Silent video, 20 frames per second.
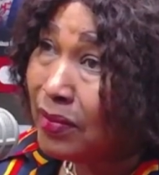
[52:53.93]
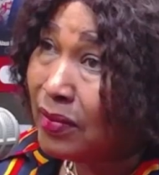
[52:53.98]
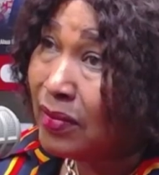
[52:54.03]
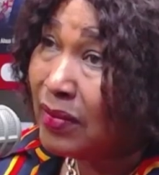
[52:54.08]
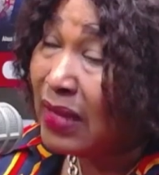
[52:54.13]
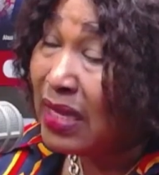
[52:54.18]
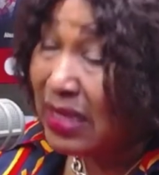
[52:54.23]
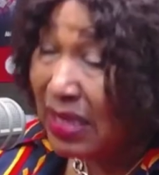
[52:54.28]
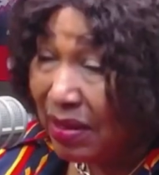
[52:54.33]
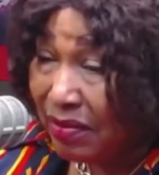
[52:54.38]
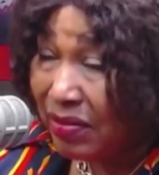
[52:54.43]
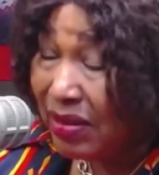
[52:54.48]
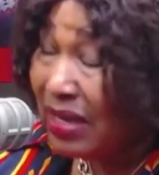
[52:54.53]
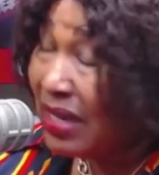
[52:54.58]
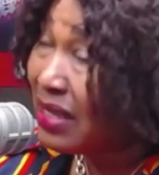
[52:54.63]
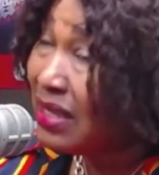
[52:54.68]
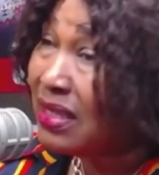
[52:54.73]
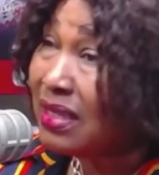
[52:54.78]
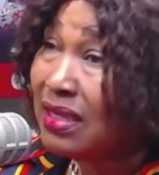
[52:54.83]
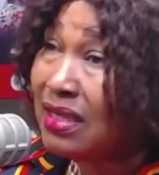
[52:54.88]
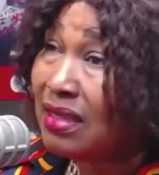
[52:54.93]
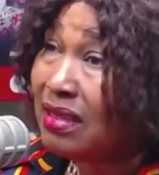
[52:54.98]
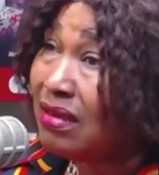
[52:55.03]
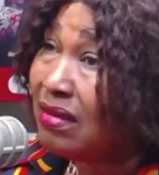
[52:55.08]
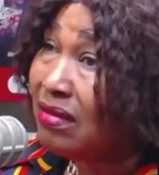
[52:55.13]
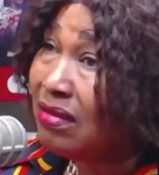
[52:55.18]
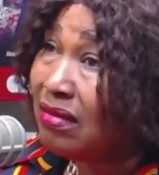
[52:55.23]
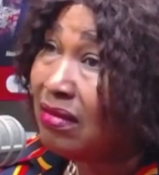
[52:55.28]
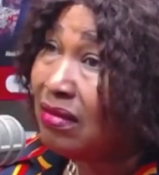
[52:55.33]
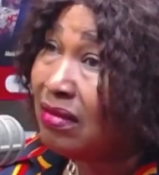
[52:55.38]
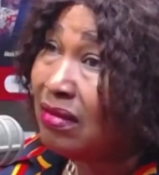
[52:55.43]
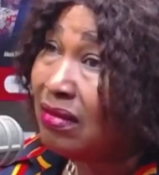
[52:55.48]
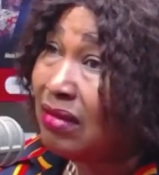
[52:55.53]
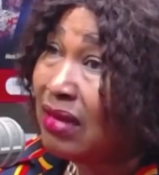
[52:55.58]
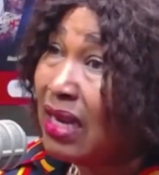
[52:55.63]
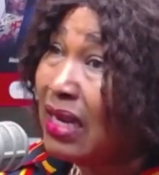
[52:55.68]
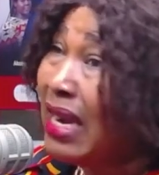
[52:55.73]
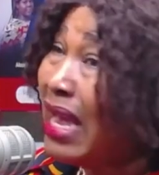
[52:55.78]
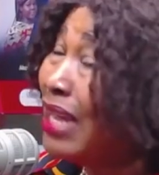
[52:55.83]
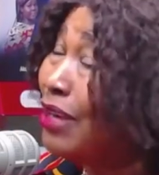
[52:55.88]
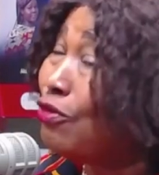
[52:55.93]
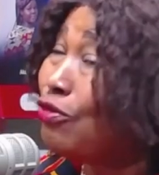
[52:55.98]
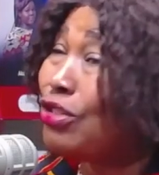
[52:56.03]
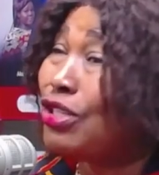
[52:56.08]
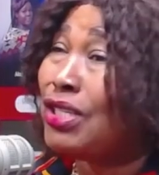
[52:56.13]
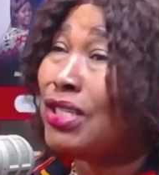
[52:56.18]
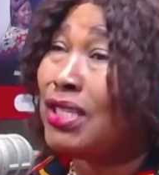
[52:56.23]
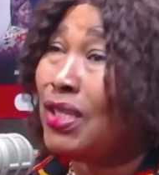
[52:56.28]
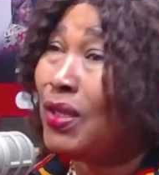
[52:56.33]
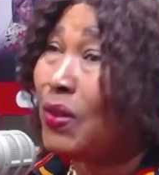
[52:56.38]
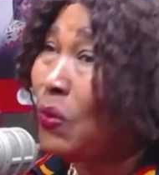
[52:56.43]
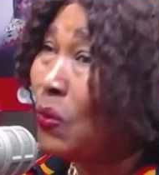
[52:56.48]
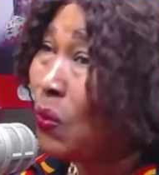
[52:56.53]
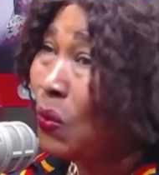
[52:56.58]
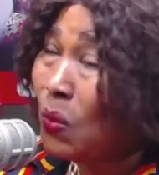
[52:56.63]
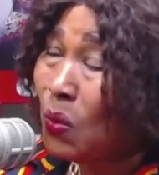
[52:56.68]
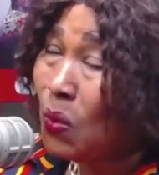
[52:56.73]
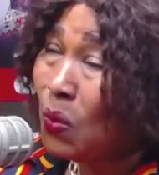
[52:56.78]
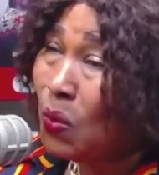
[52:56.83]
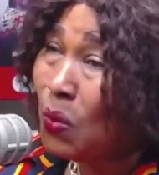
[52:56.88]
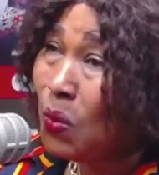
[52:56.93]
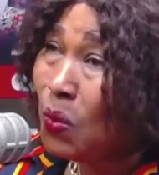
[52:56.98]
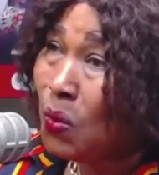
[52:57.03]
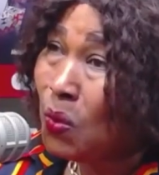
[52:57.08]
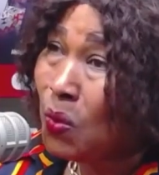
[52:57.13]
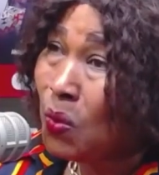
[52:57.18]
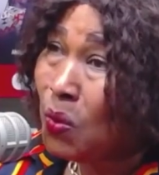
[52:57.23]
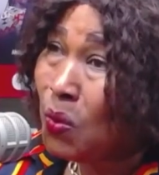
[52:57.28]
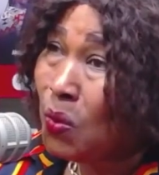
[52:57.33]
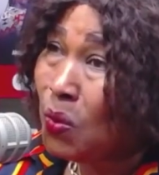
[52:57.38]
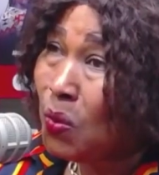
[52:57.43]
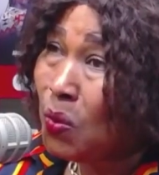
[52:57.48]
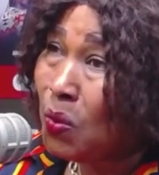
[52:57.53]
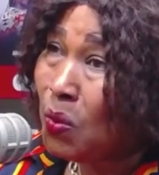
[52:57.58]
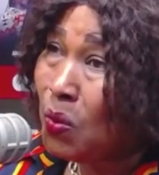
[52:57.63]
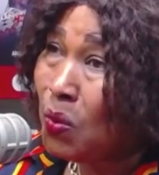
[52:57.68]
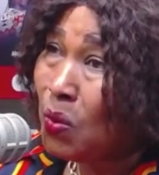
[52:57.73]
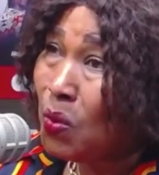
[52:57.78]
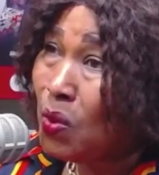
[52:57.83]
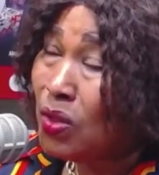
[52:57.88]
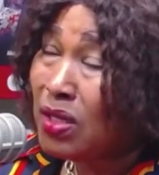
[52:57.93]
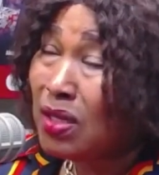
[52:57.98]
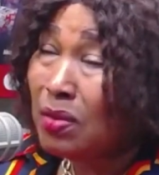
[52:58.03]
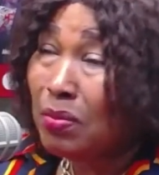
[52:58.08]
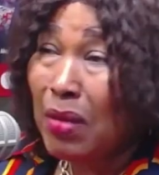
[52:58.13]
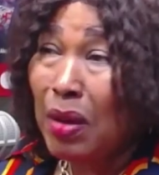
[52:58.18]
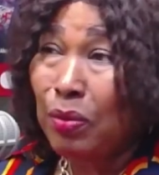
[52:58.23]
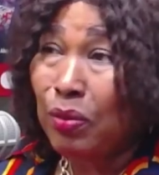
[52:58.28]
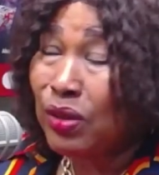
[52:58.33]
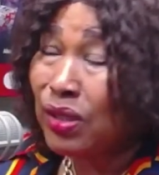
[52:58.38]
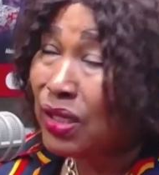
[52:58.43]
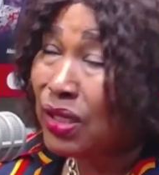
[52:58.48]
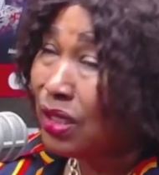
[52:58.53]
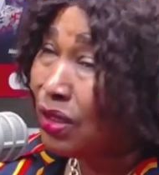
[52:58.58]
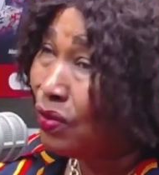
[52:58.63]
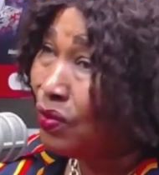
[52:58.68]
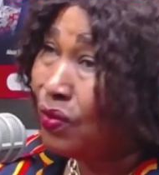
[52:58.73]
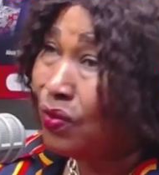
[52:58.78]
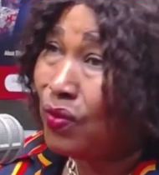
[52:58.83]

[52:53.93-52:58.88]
it's evidence anado hye no se mention